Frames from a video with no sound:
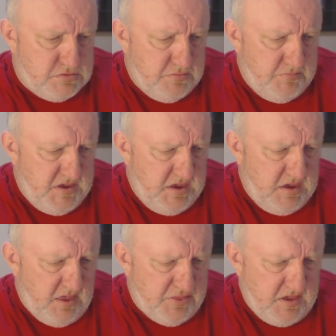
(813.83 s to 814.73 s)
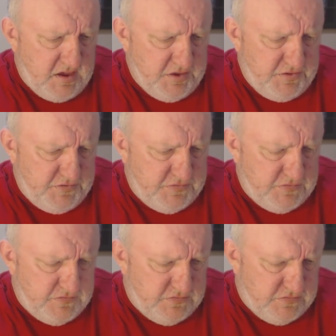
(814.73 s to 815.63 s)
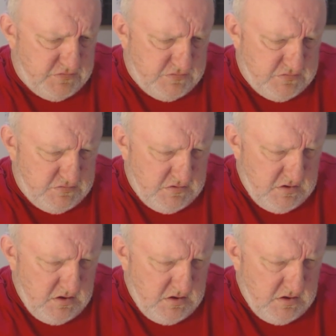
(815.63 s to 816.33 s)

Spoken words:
to me, I think it's